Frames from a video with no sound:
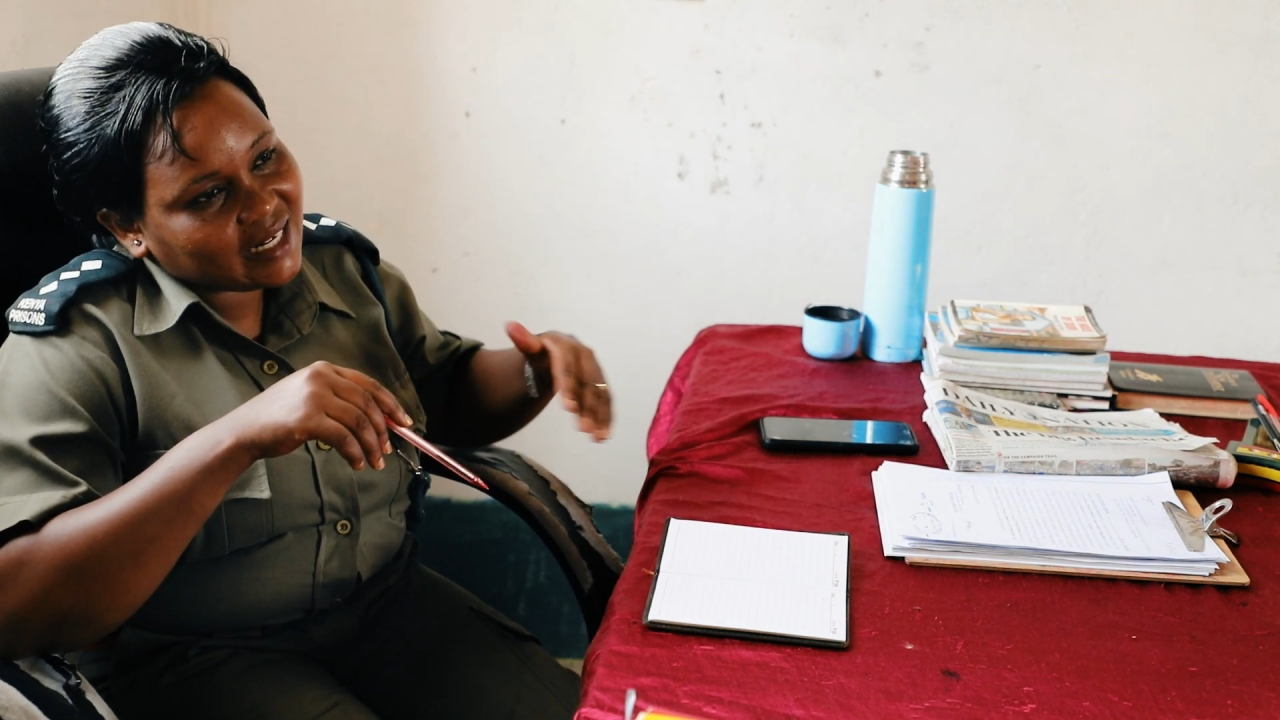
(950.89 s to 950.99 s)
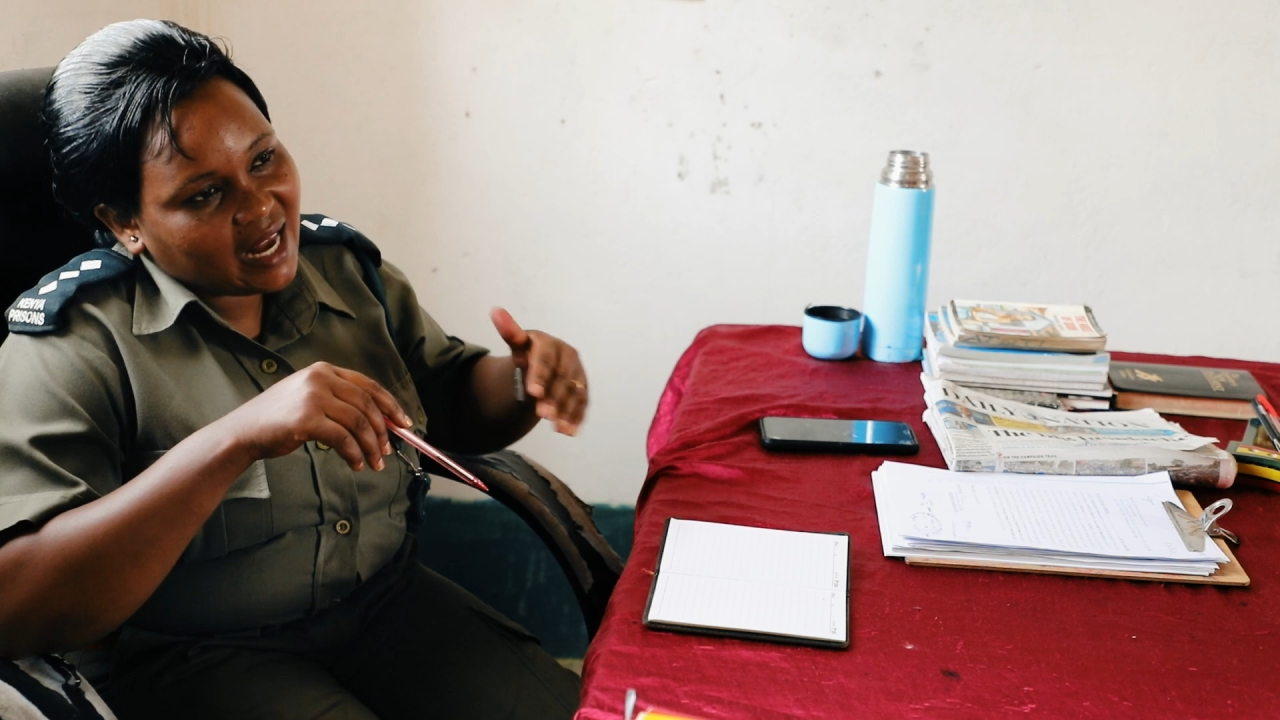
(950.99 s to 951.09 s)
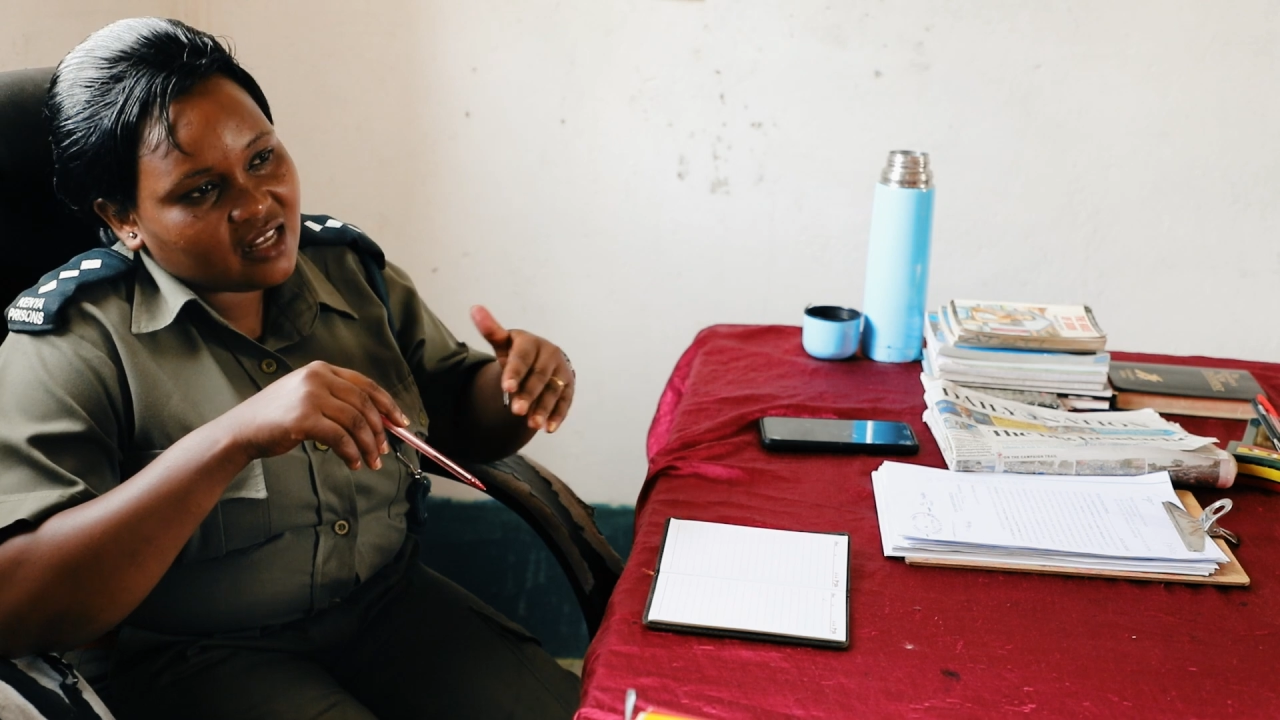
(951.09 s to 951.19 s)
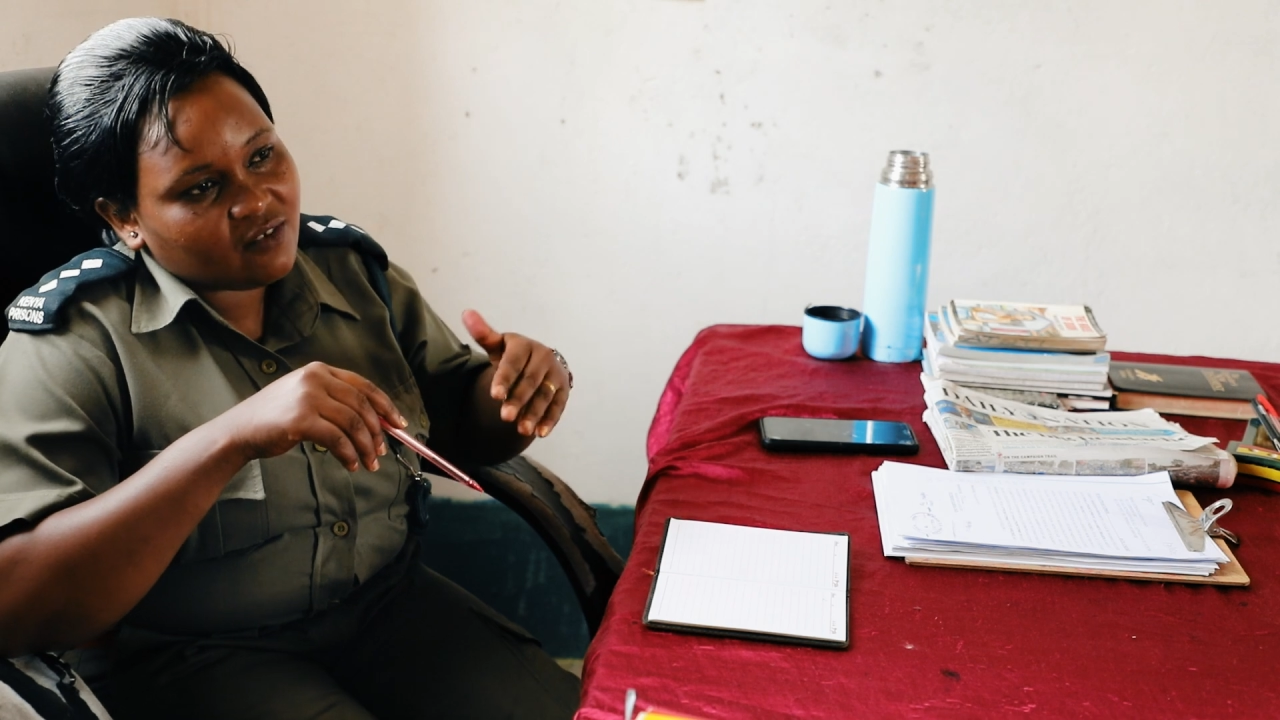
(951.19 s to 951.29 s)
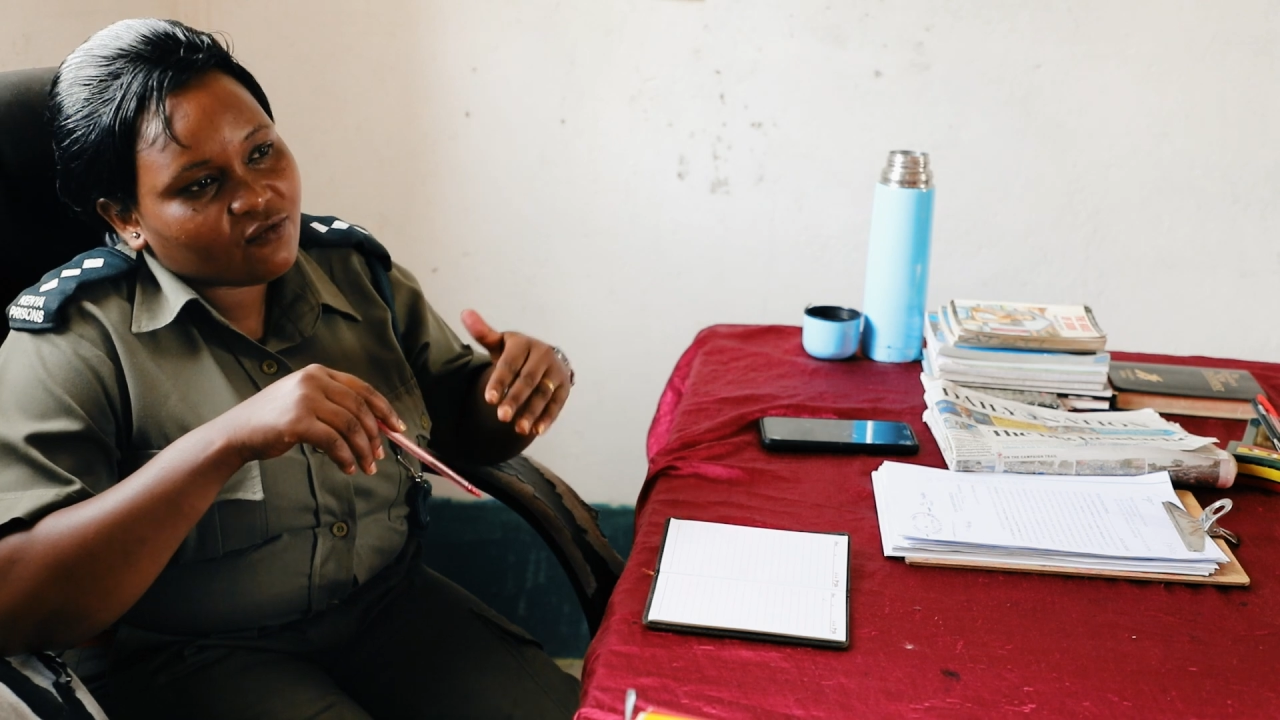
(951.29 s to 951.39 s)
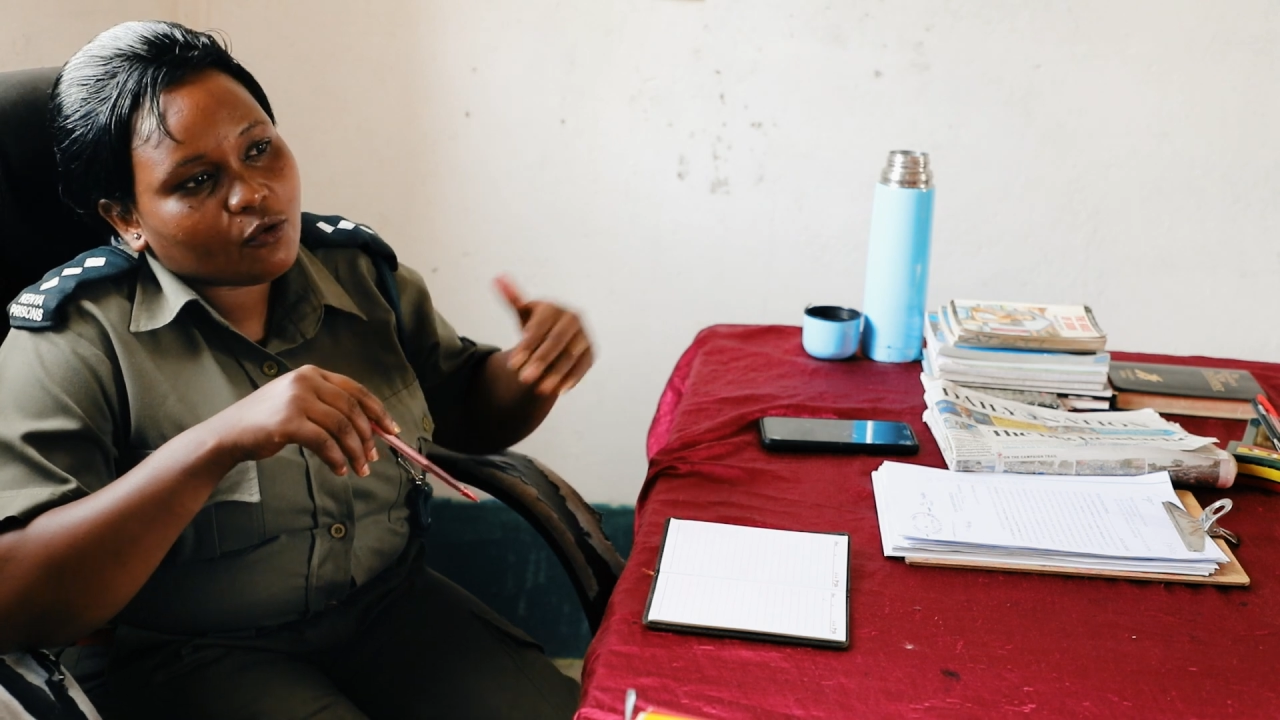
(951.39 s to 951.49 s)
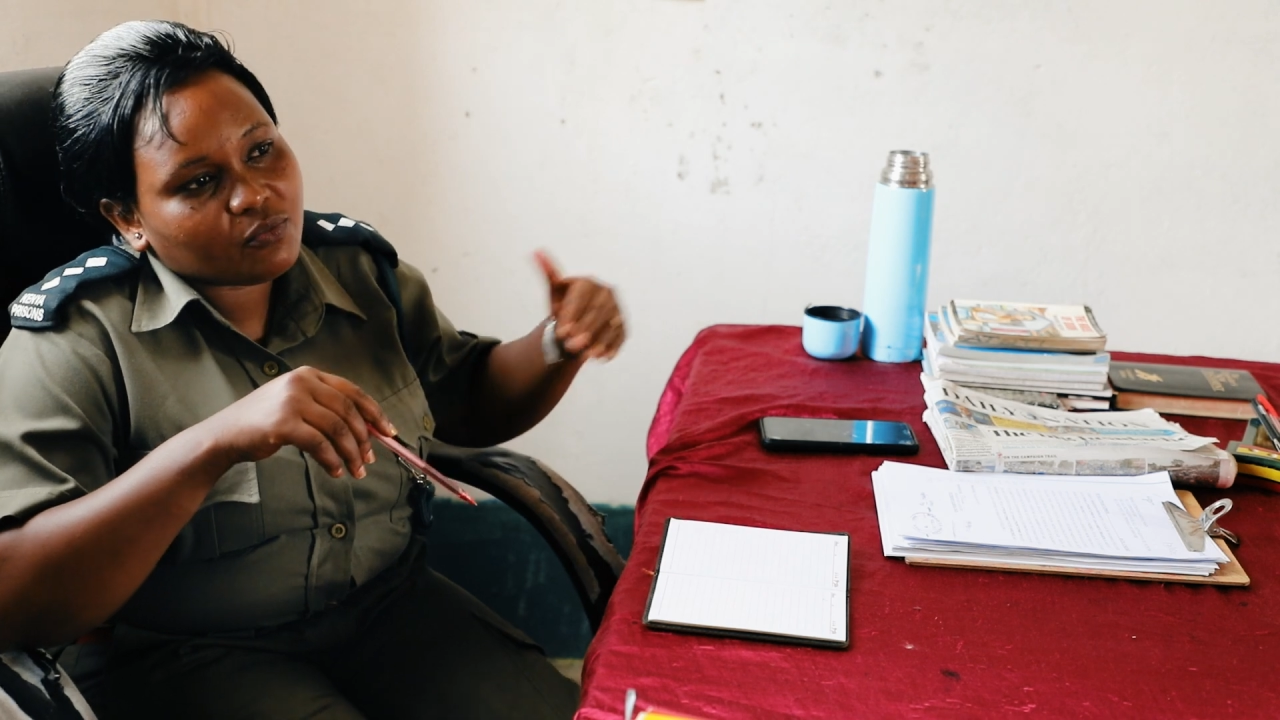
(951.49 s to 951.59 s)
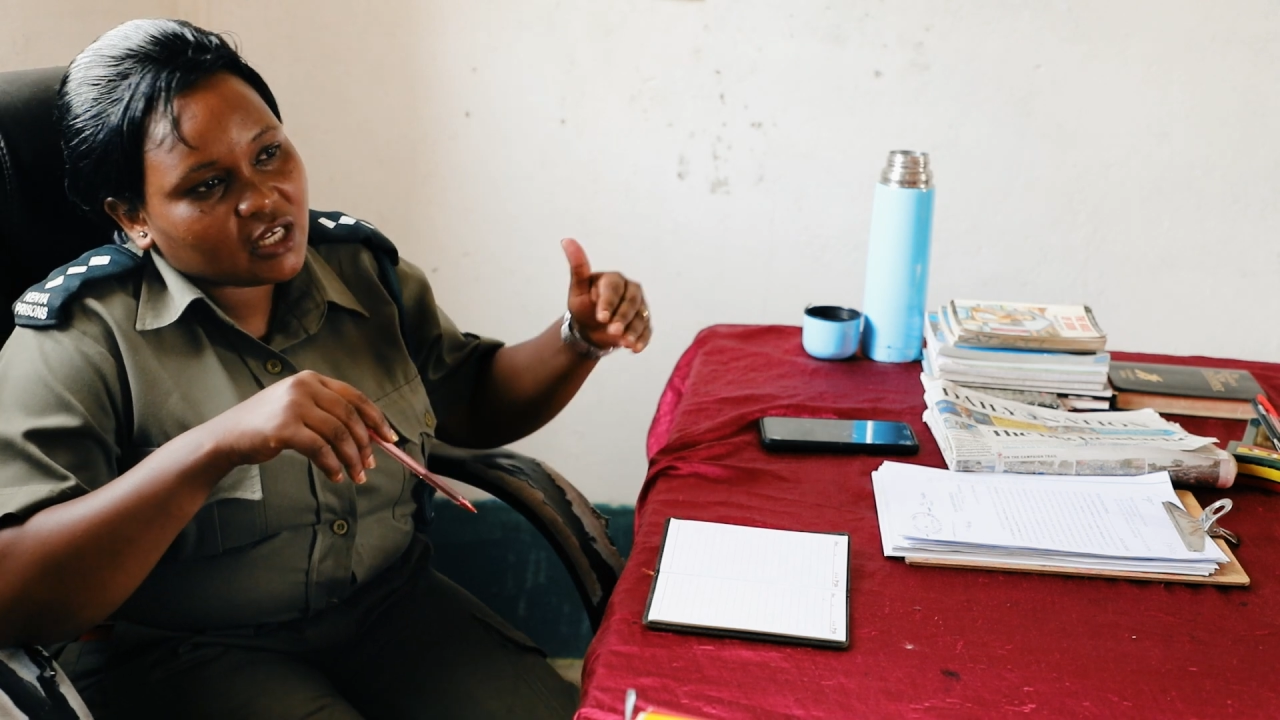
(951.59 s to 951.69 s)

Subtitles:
line from